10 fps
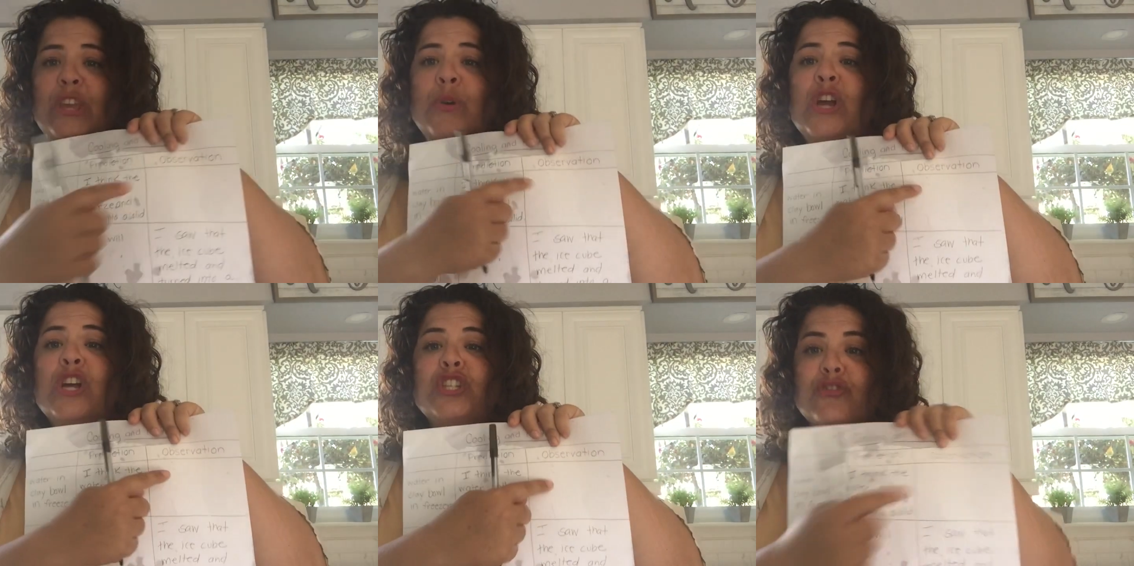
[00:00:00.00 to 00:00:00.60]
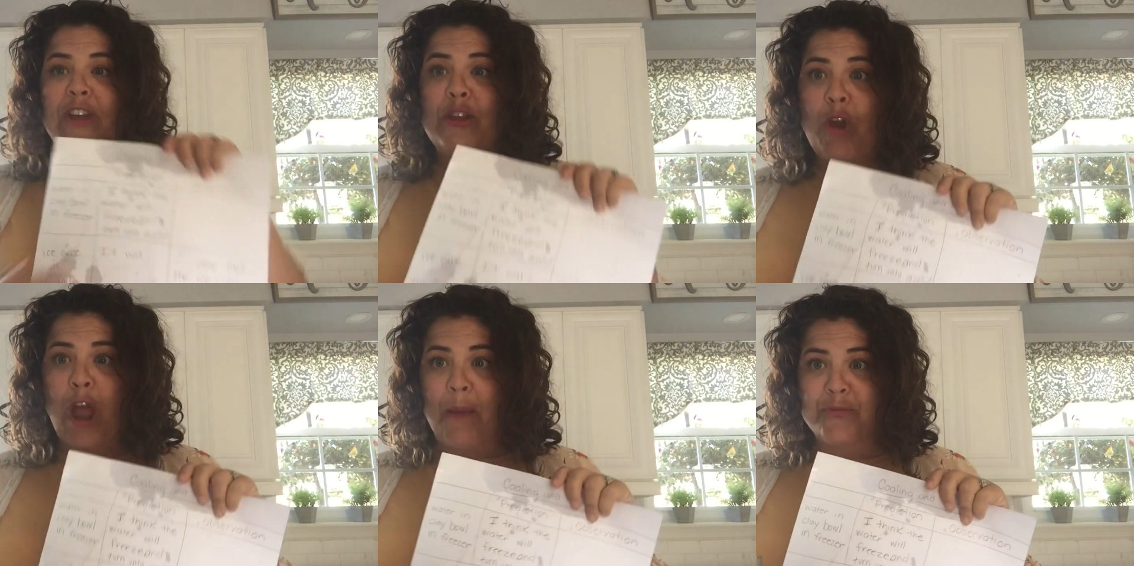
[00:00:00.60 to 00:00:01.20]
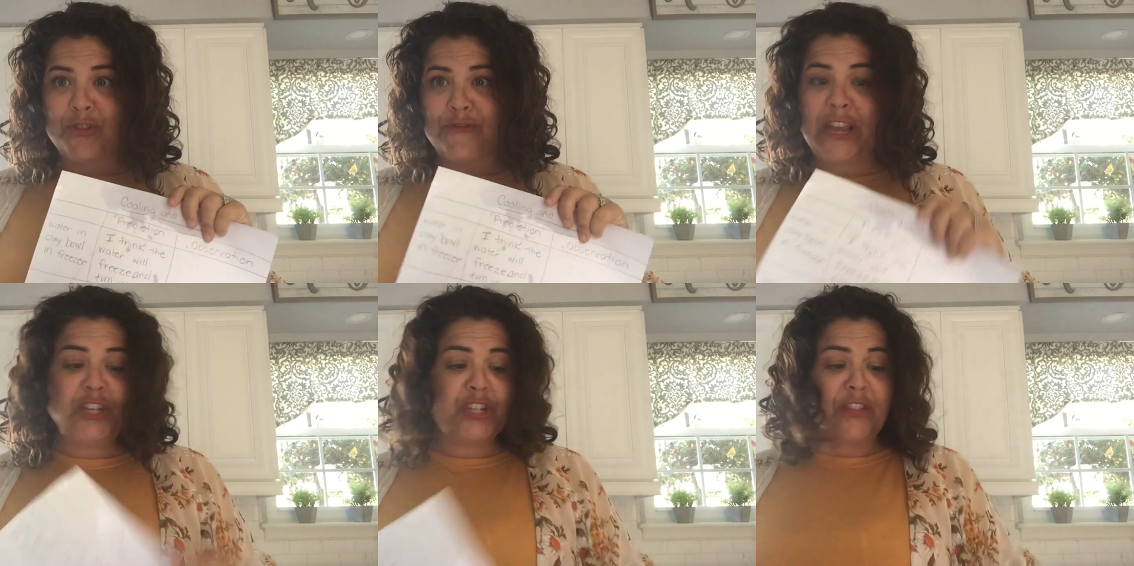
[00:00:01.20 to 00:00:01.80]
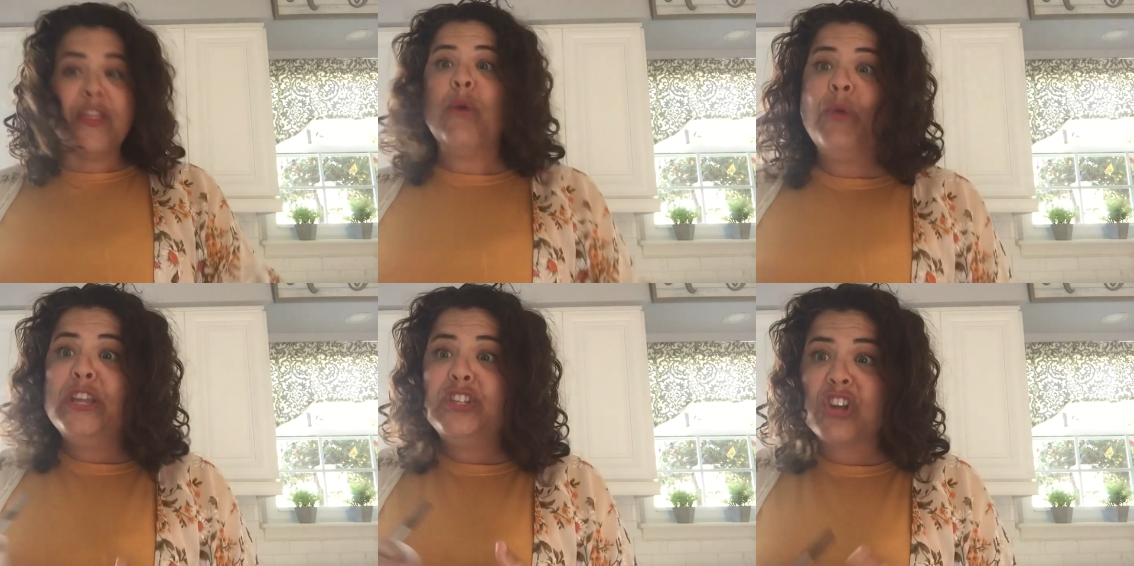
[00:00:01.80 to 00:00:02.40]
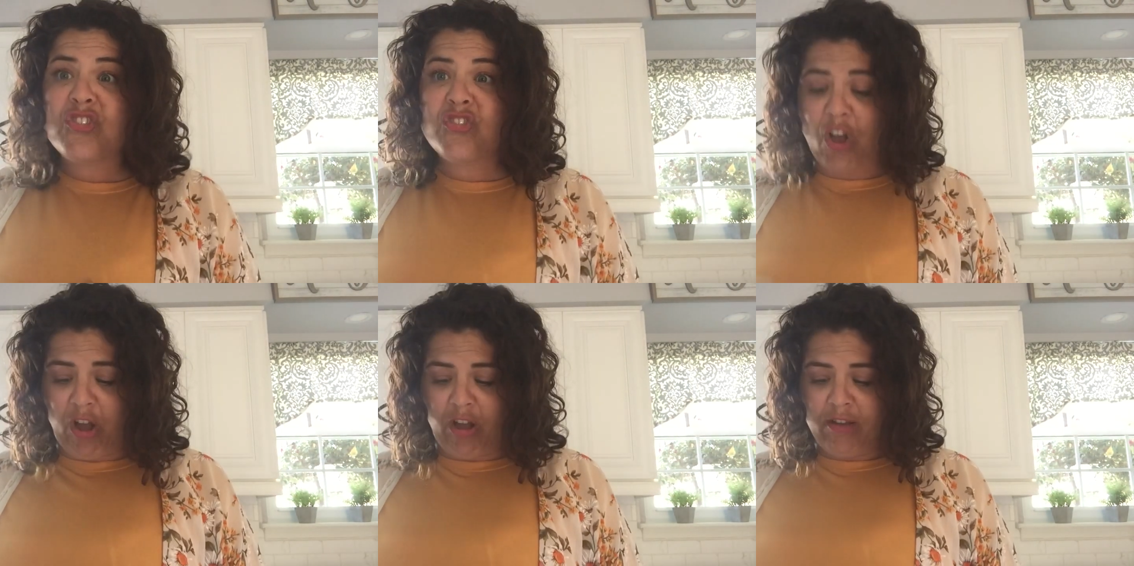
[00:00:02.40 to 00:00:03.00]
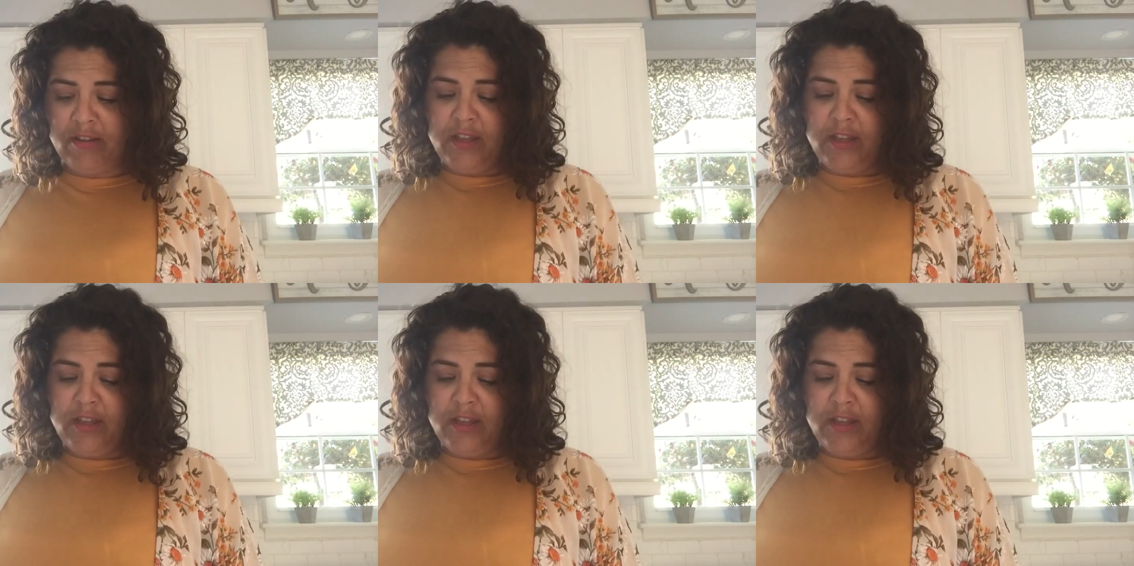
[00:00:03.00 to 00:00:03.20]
you to write your observation that we just saw.